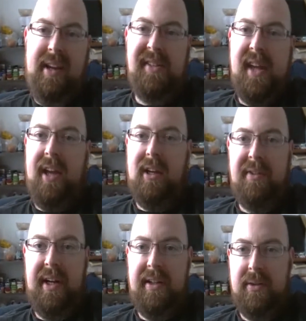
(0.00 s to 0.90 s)
And it's
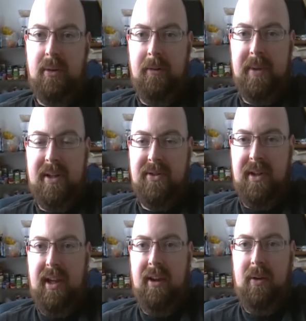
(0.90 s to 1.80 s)
aggravating to her
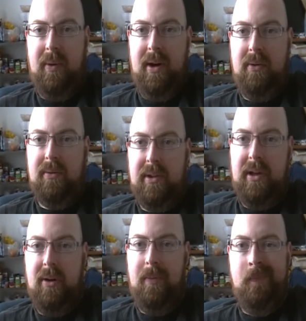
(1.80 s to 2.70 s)
because you can't go out,
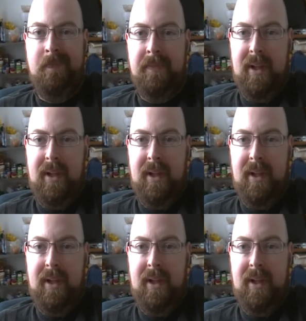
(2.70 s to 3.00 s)
you know,